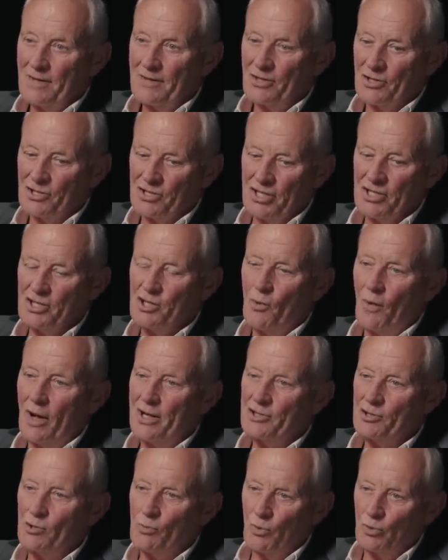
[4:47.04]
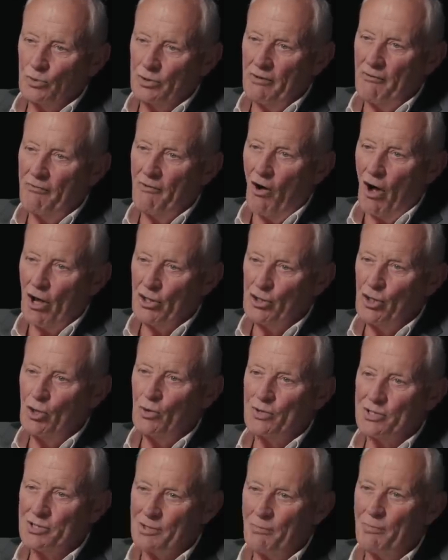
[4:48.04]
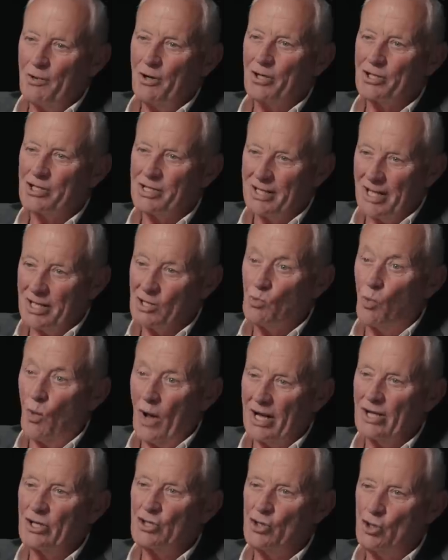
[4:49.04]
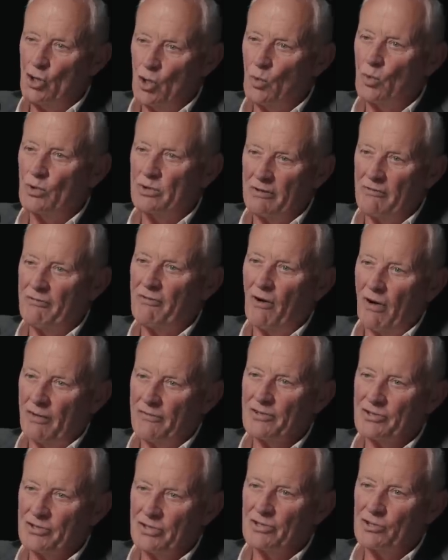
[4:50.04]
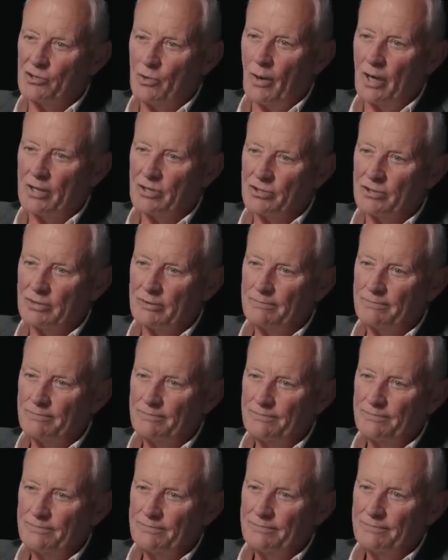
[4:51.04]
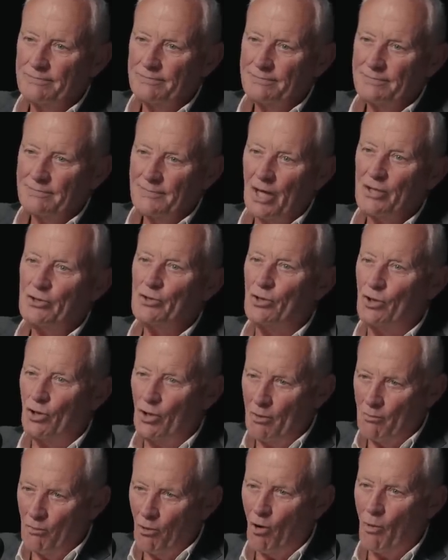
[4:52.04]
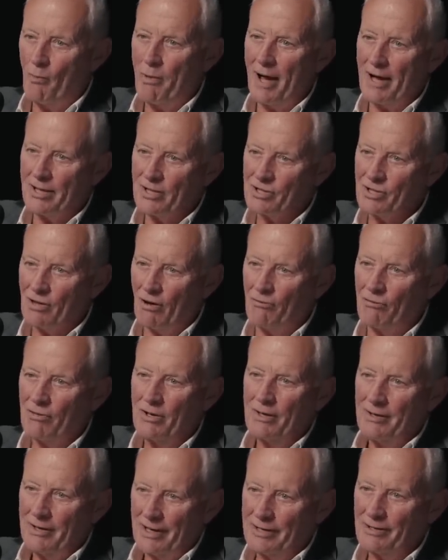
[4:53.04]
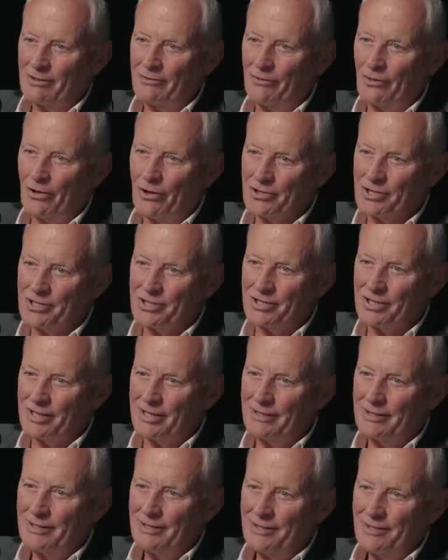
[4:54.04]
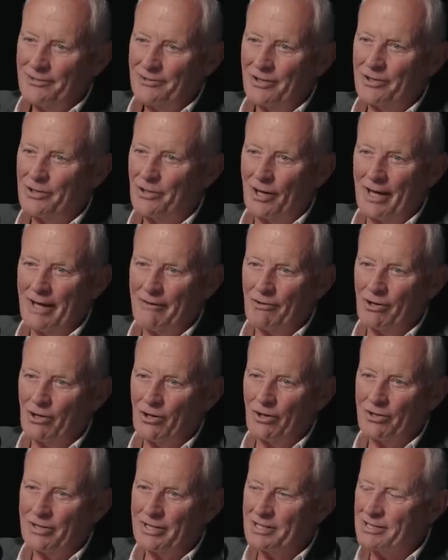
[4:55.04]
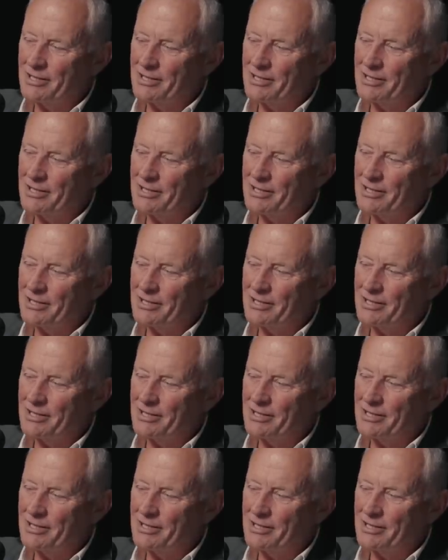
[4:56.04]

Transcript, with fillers: the situation will define you as a person as well as you will define the situation. And you learn more about yourself in adversity than you'll ever learn in